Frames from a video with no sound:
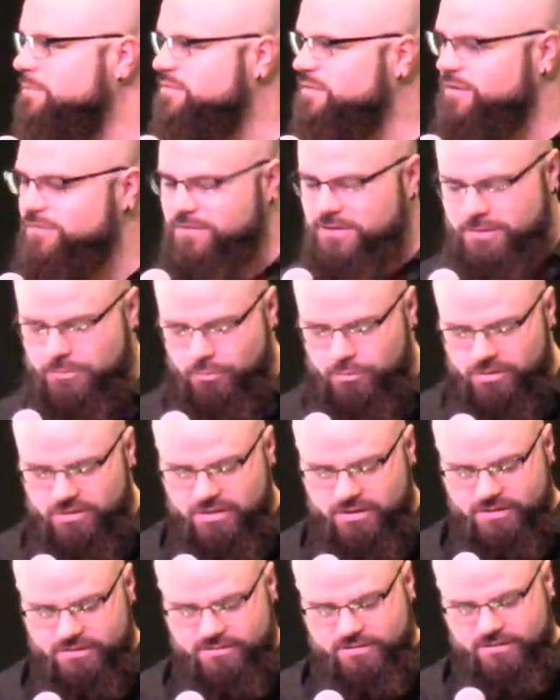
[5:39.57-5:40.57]
and observe it
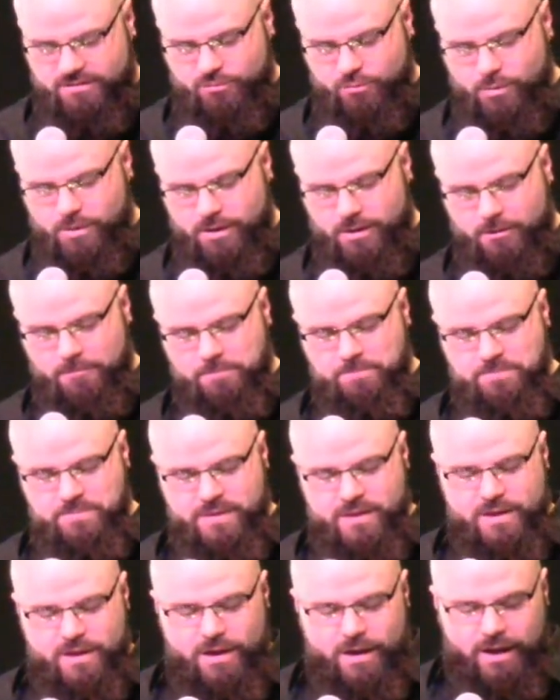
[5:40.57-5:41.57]
with us as well.
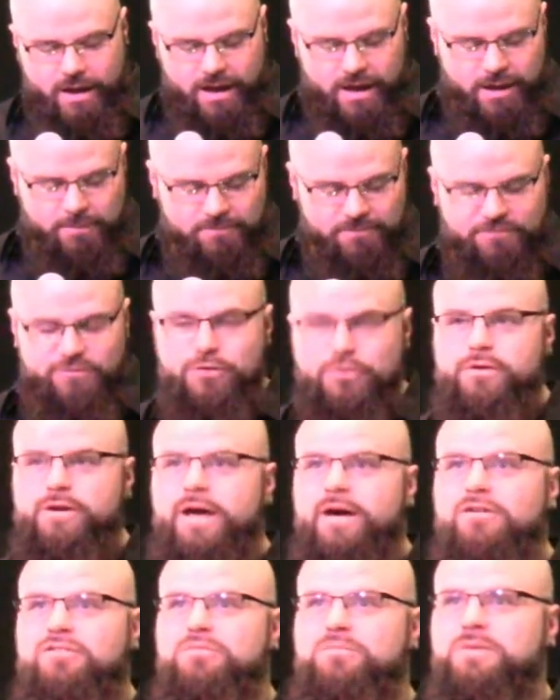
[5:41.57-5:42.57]
Um, a few
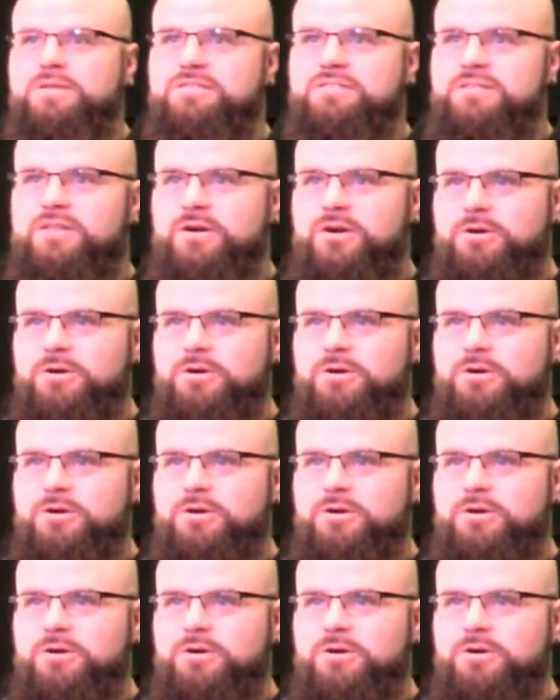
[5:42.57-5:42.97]
announcements